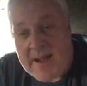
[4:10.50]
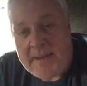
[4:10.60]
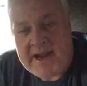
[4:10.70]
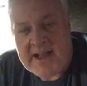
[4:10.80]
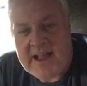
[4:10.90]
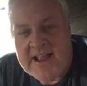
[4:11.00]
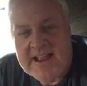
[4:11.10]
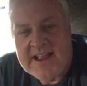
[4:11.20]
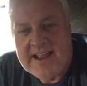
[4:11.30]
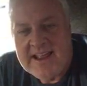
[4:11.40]
looking at some
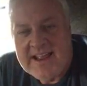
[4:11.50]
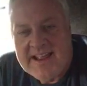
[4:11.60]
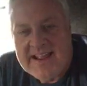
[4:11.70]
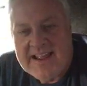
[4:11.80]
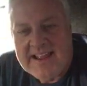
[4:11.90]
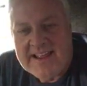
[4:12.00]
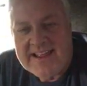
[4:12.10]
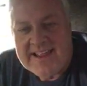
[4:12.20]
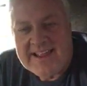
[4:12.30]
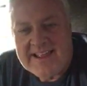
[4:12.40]
trailers a
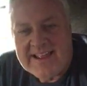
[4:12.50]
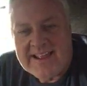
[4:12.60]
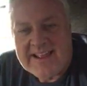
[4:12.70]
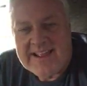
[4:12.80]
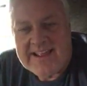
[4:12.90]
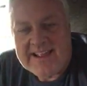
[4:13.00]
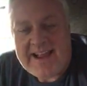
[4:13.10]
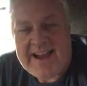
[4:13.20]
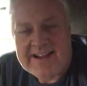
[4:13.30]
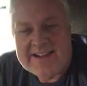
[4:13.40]
while back.
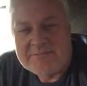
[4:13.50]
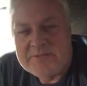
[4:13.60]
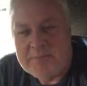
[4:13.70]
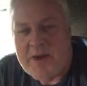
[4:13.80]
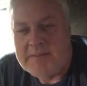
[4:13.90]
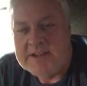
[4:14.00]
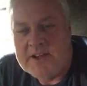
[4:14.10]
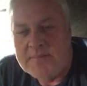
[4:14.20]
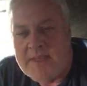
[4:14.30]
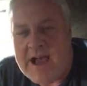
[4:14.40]
I
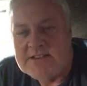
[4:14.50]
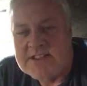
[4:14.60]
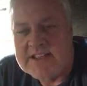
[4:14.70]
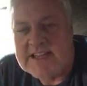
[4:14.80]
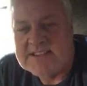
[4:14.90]
purchased a trailer.